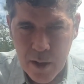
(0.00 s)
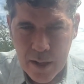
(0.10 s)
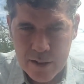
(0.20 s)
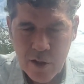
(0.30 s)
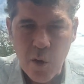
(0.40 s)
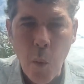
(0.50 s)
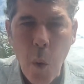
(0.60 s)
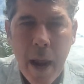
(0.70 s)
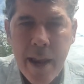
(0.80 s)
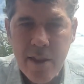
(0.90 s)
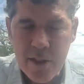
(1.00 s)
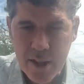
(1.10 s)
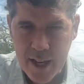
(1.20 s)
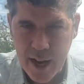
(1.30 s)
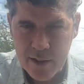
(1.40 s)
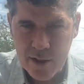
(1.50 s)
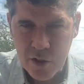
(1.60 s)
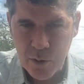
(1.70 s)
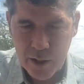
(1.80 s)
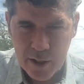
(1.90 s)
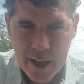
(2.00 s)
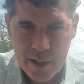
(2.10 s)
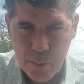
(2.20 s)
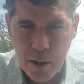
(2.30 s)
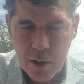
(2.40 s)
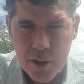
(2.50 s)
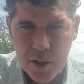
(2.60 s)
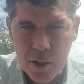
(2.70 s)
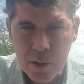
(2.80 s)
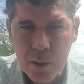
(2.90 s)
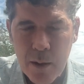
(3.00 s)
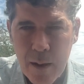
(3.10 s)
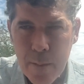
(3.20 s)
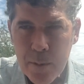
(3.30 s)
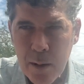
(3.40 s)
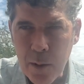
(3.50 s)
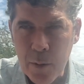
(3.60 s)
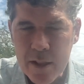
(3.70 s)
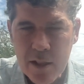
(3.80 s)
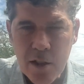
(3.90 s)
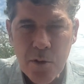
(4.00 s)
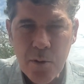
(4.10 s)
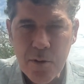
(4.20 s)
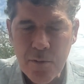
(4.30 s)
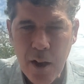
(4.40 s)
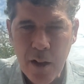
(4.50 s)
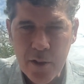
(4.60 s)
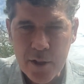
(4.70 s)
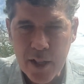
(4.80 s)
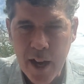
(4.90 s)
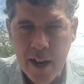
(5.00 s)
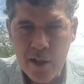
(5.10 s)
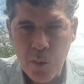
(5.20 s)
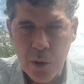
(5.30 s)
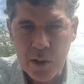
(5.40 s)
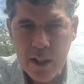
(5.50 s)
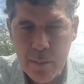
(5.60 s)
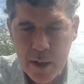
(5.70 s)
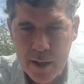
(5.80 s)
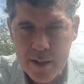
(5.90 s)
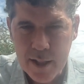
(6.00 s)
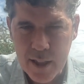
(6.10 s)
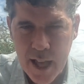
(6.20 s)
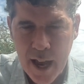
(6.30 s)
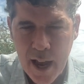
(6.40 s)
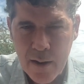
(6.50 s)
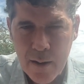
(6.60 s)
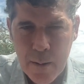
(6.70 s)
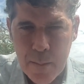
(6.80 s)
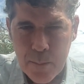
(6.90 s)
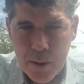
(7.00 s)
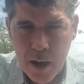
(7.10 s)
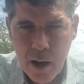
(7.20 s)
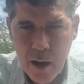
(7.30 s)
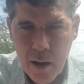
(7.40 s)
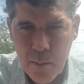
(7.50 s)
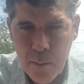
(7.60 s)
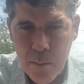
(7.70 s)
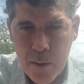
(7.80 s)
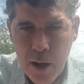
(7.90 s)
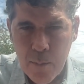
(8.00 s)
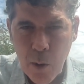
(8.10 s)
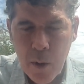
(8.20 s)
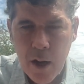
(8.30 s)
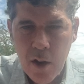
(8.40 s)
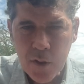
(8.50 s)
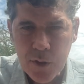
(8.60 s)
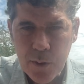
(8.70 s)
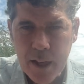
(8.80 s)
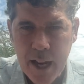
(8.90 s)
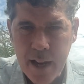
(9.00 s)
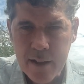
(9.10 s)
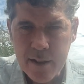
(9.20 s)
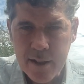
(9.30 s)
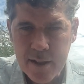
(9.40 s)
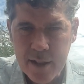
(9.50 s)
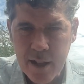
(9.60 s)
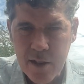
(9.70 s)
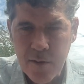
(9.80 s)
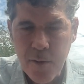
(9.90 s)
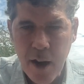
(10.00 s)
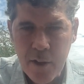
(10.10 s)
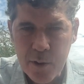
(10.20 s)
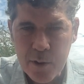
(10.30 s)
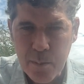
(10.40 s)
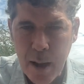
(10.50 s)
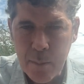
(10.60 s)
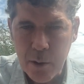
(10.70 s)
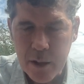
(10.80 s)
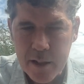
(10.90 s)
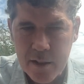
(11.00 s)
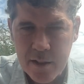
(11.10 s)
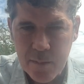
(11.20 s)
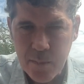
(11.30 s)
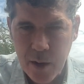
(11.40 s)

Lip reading: that's the way that the text is written. That's part 2. But we see through the father's eyes. We're limited to that. But we also get to see the father's memories.